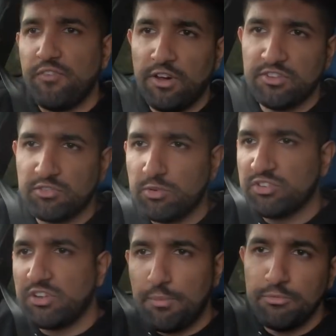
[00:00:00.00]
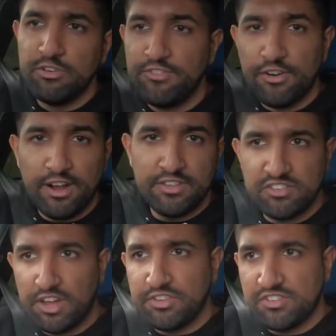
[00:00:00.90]
fuss or start moving around
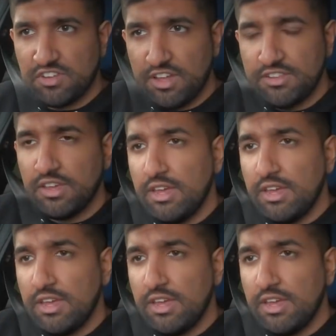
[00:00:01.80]
side to side.